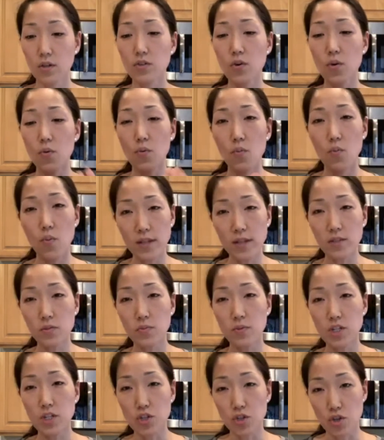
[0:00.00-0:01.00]
So
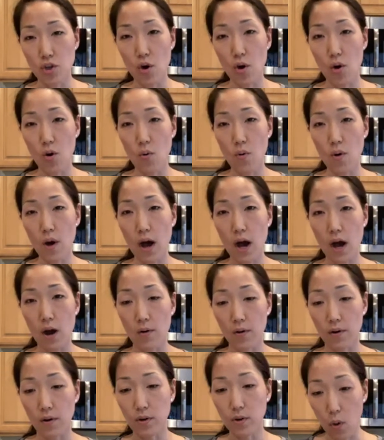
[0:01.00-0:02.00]
once we know
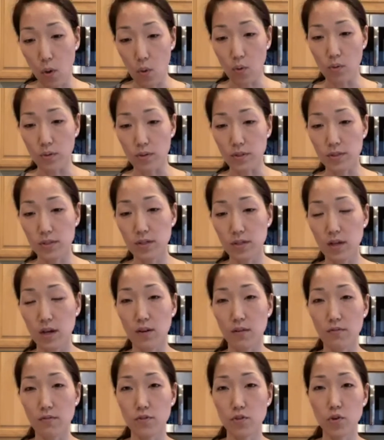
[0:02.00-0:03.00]
our goals
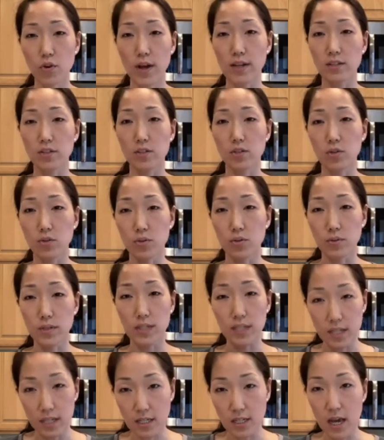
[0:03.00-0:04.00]
of trying to
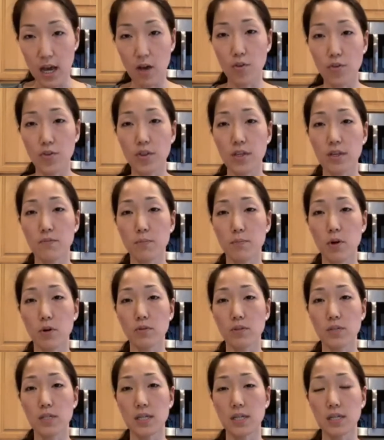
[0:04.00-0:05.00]
eat healthy
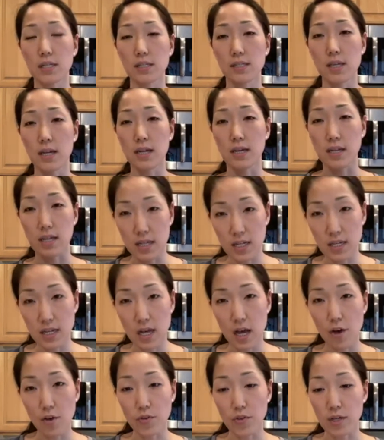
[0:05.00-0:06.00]
proteins and
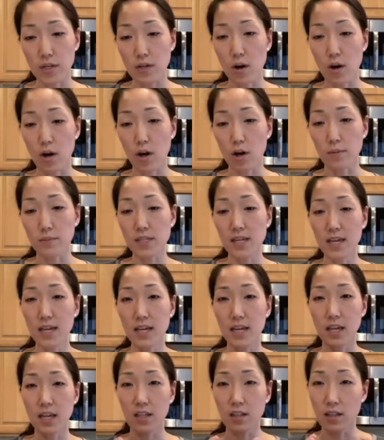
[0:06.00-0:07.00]
eat healthy carbs
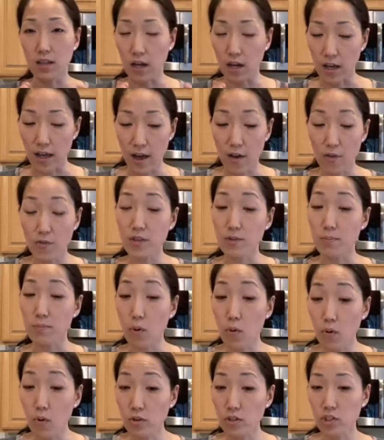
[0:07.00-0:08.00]
in healthy
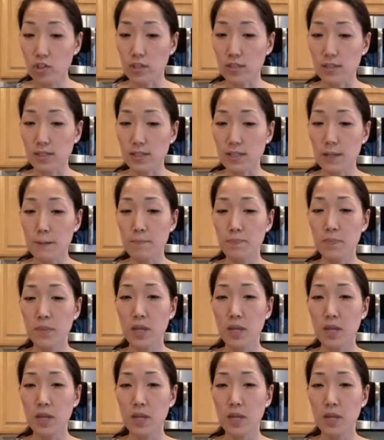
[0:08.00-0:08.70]
portions,